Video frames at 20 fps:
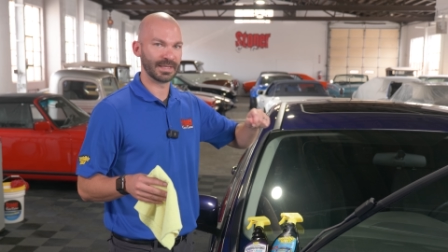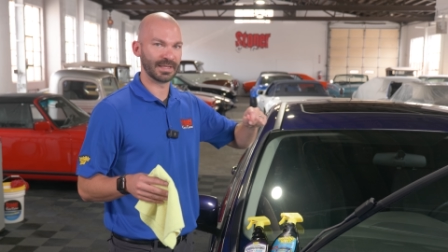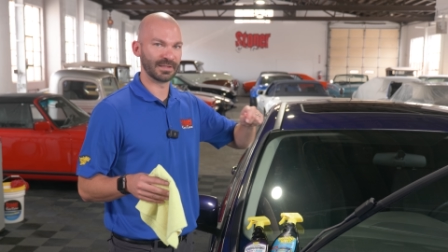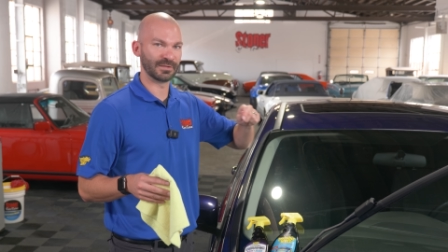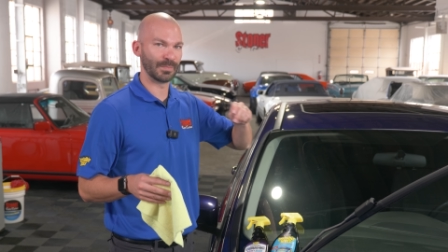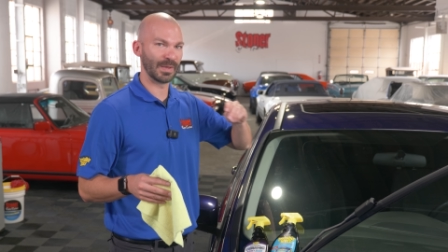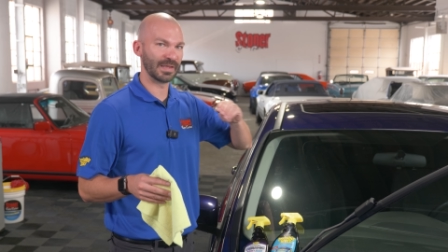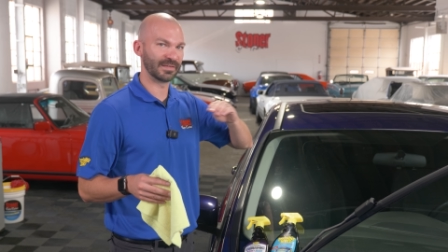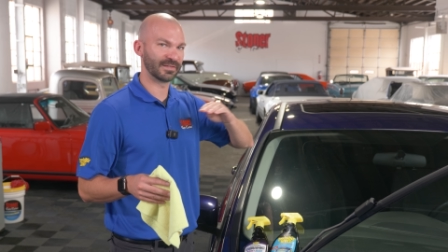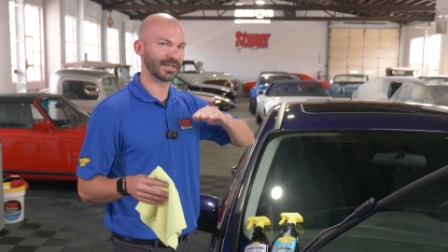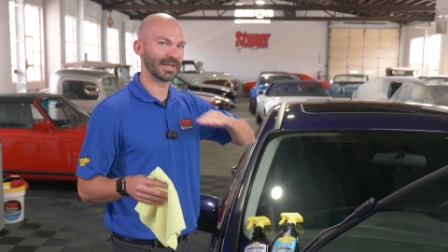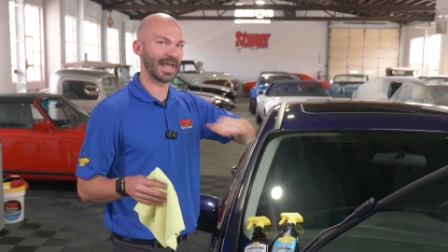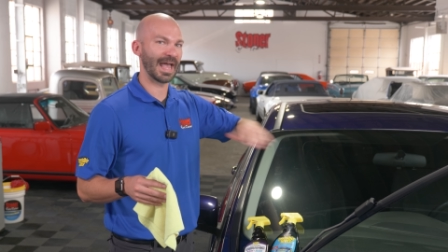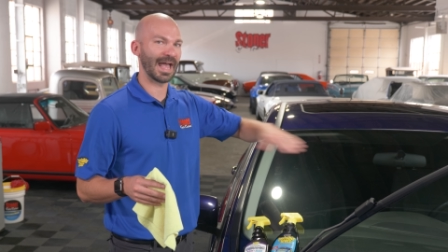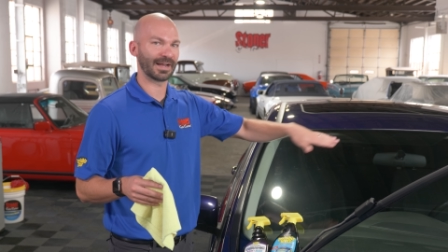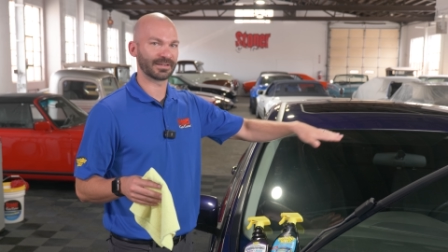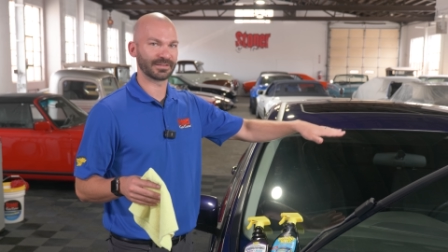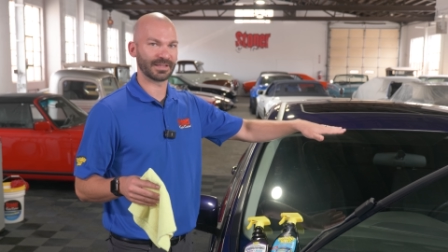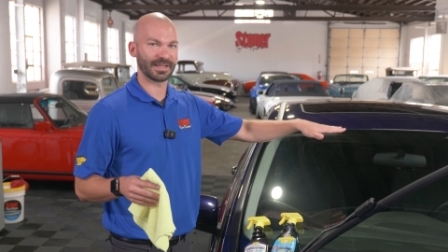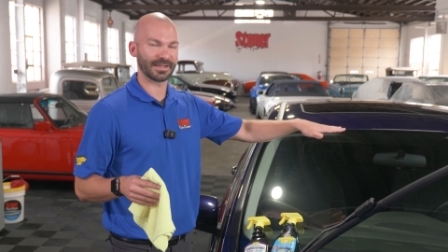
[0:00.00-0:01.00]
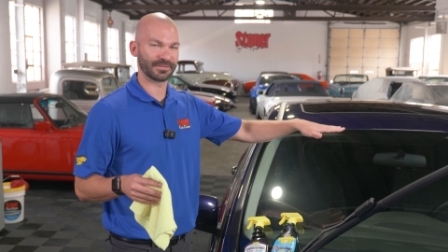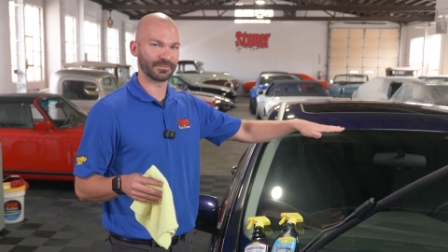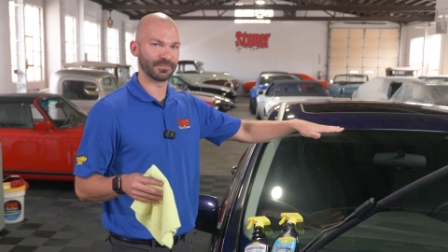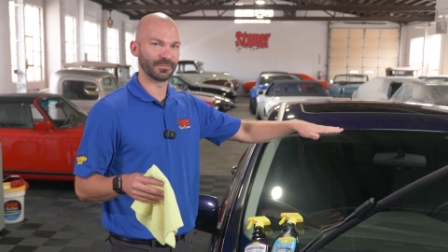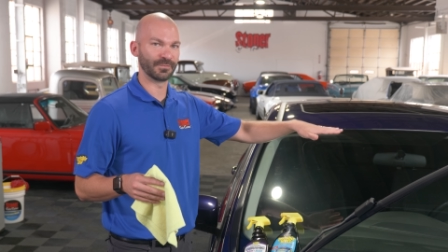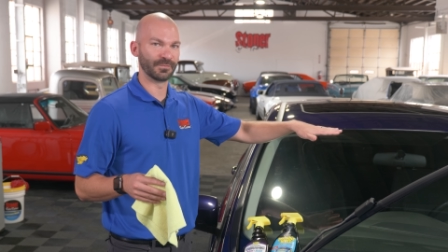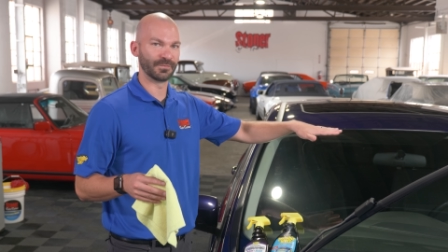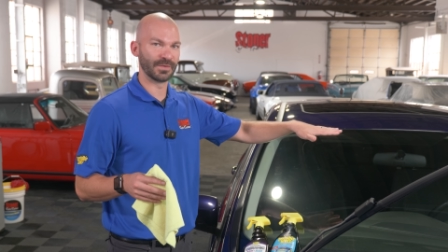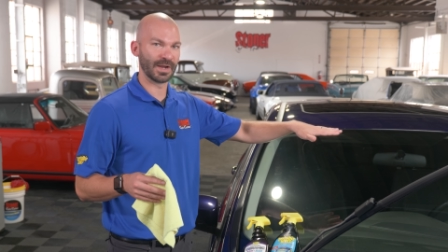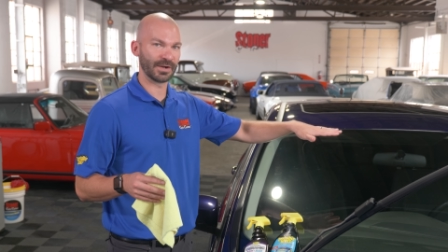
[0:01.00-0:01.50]
is basically gonna act like
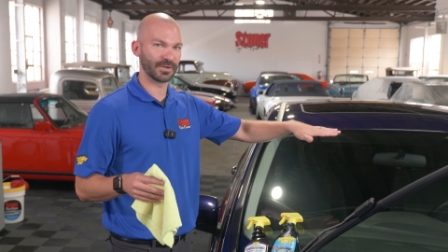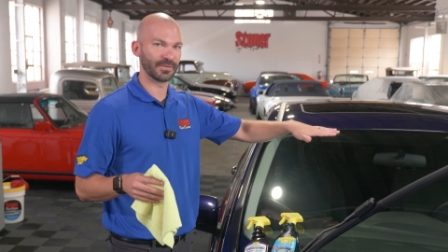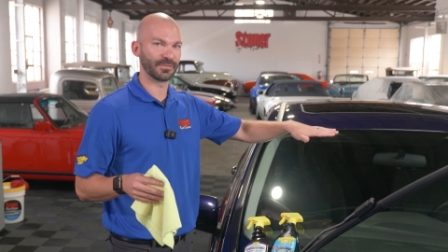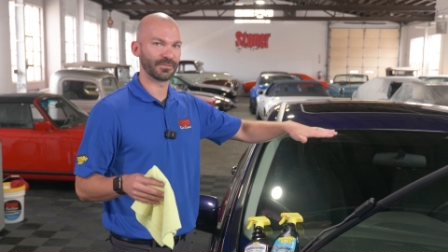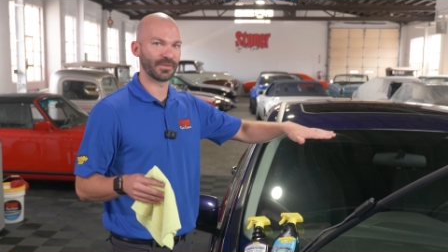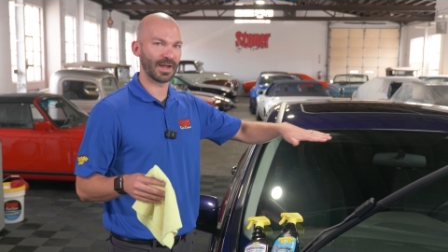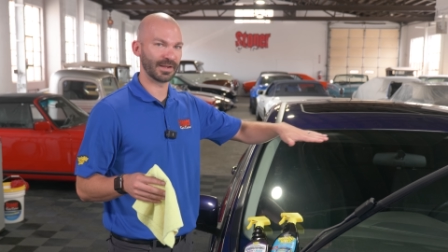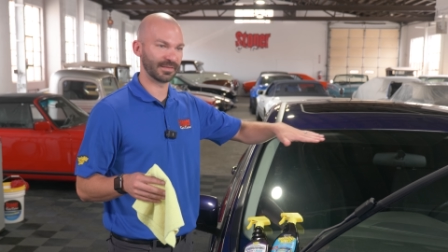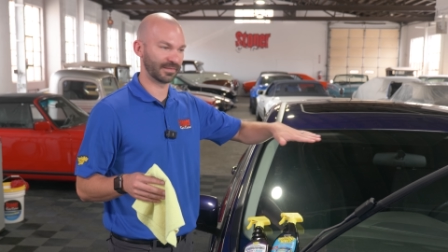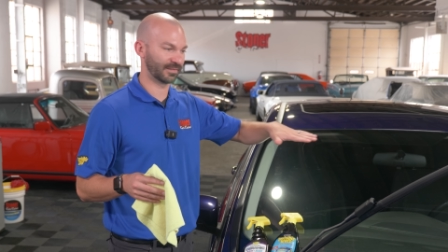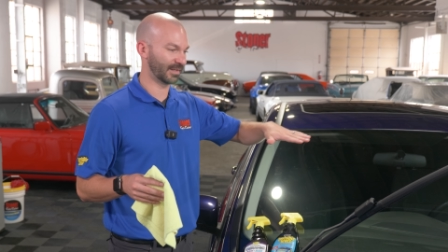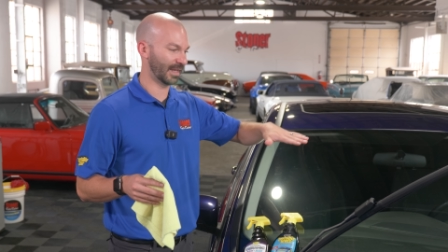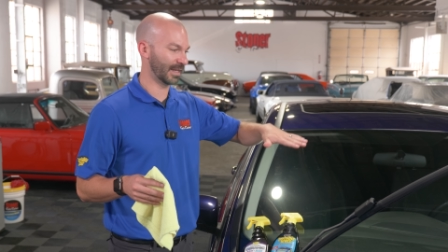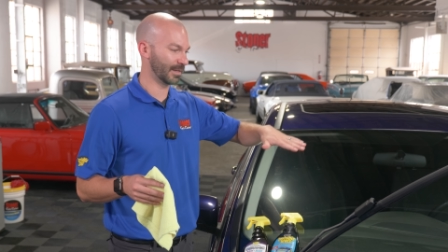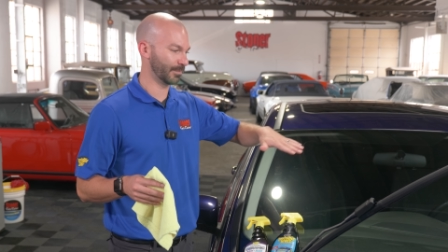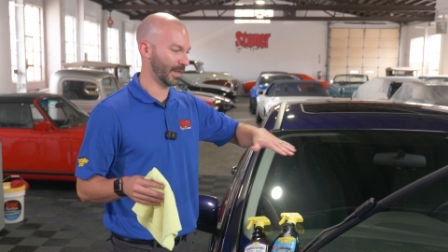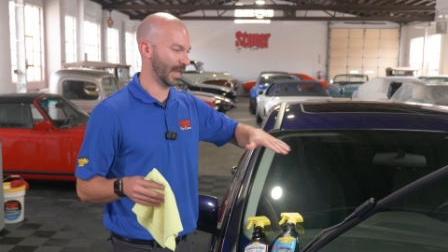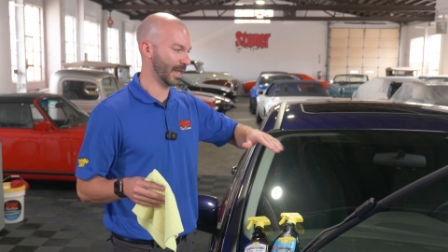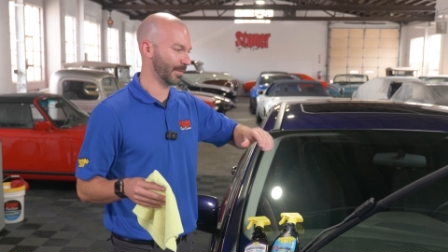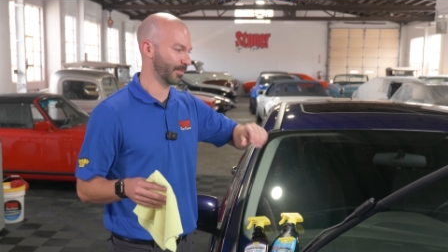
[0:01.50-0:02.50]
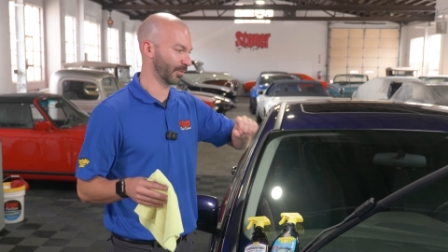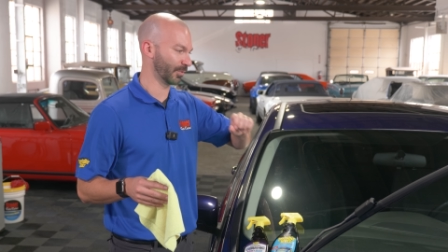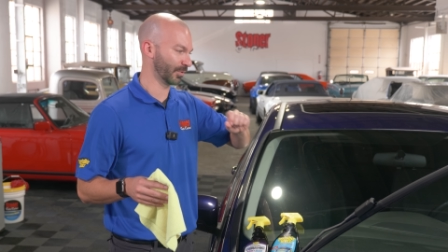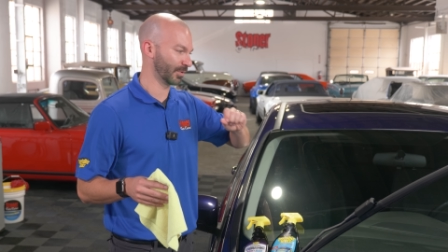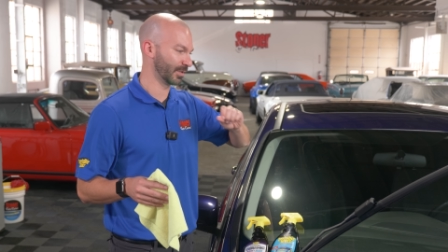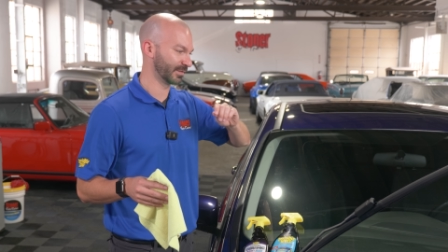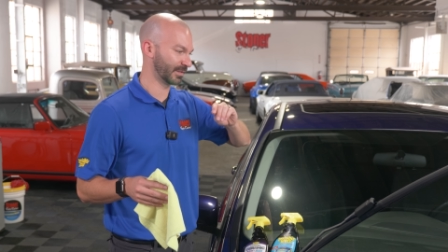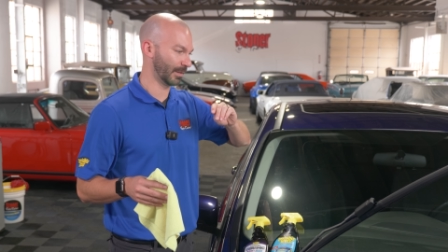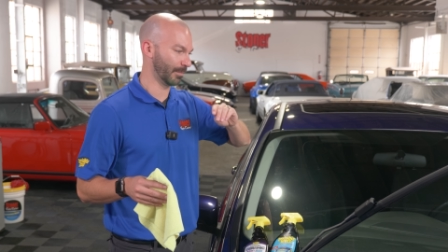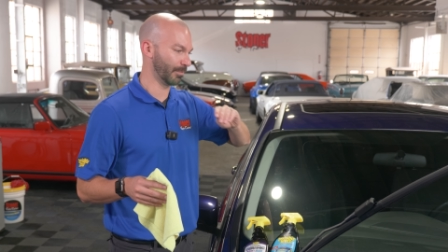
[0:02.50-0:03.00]
very fine
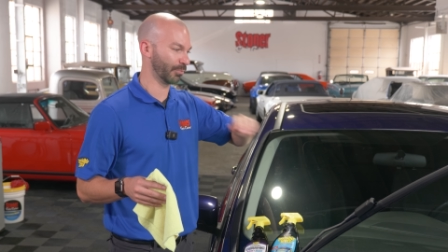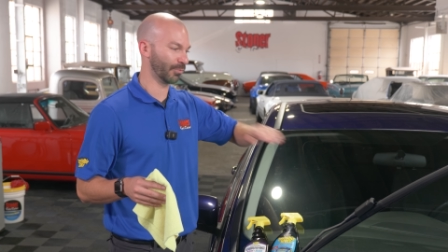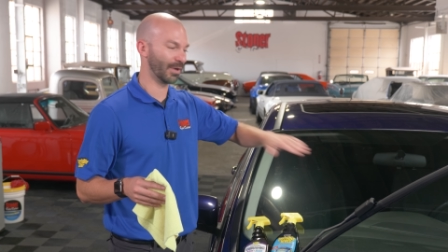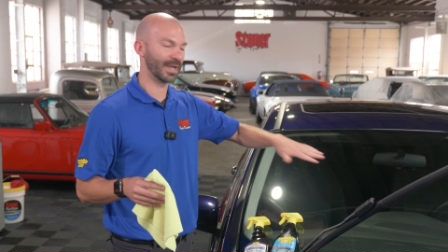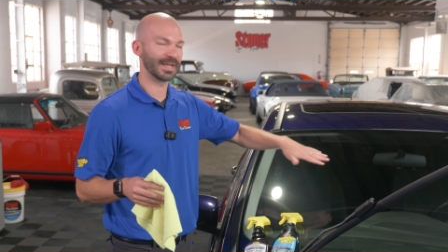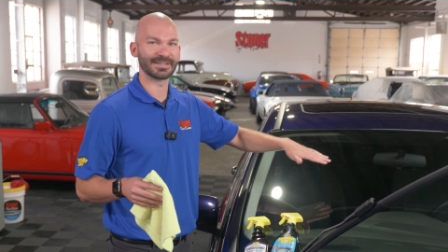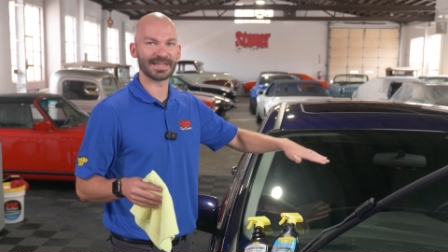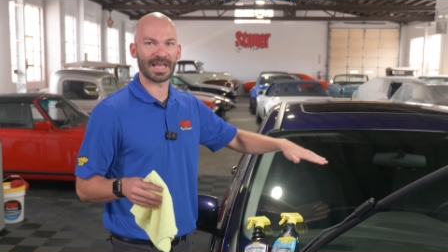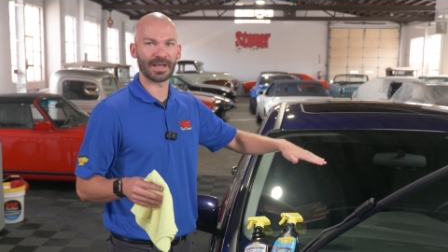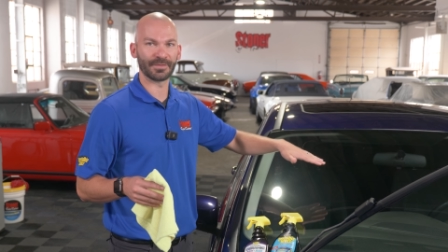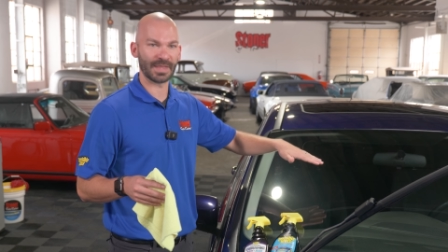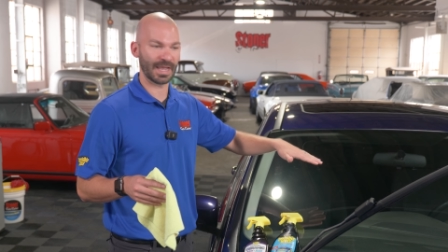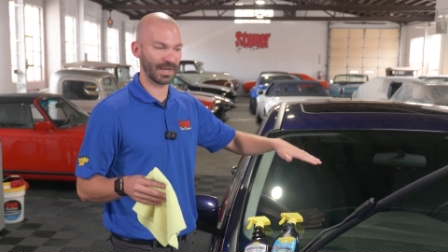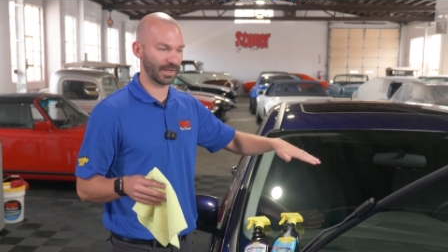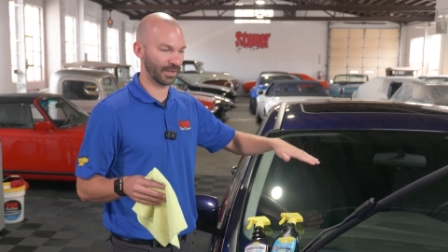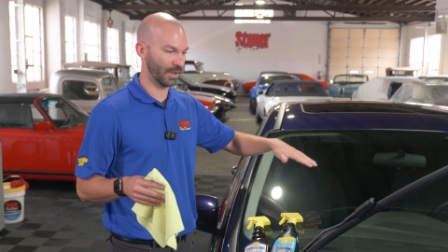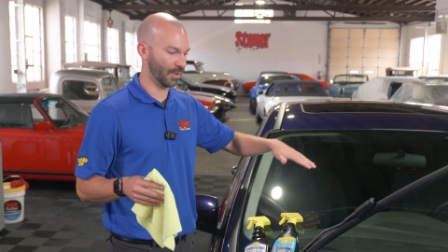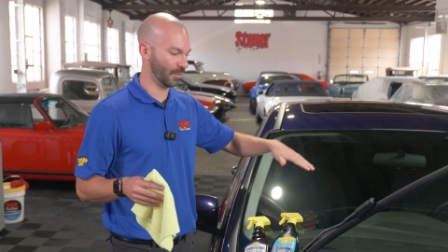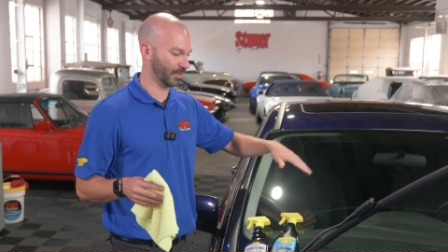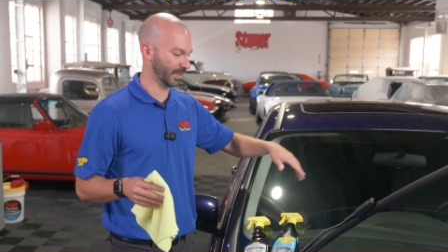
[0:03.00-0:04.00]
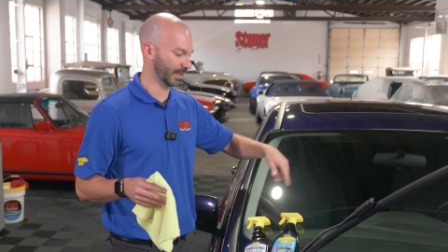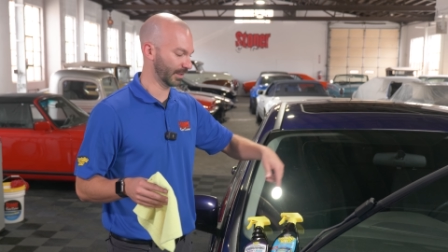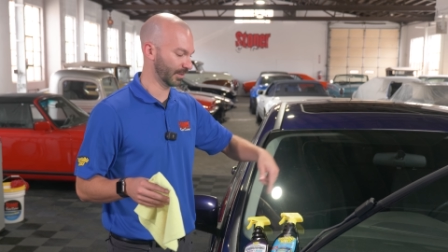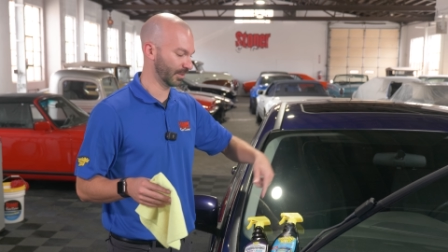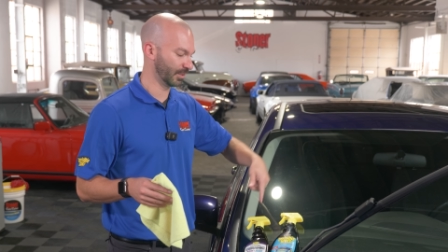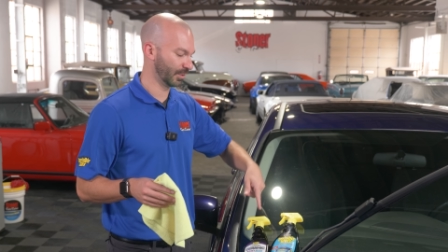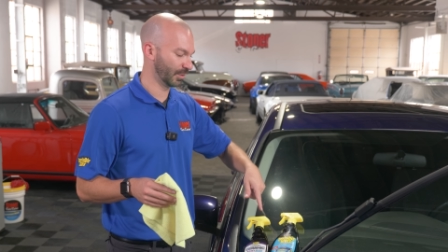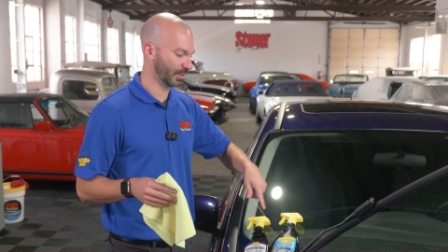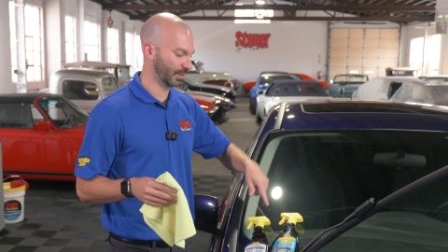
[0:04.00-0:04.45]
sandpaper to break down that coating.